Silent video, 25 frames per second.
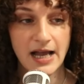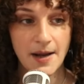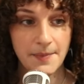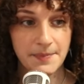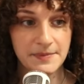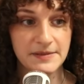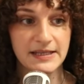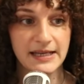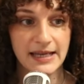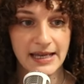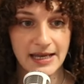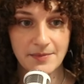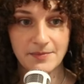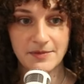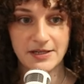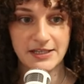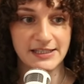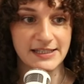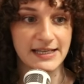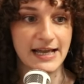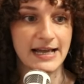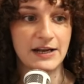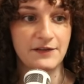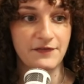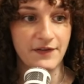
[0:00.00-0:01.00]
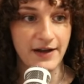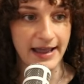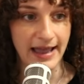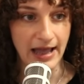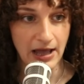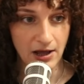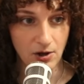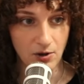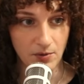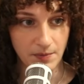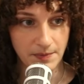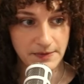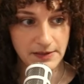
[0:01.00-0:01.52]
up to him to decide if I
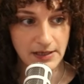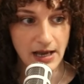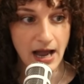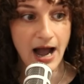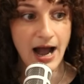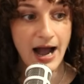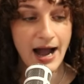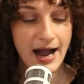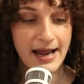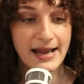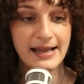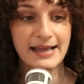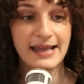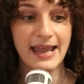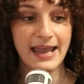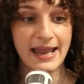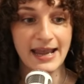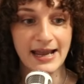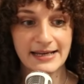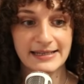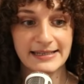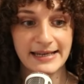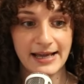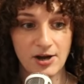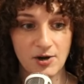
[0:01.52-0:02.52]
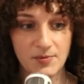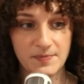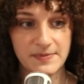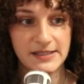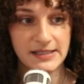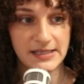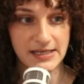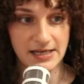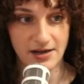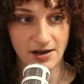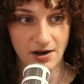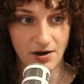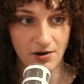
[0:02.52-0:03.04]
helped. I can't help
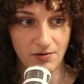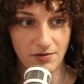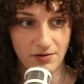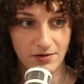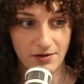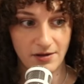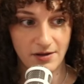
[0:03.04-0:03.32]
Sneeko.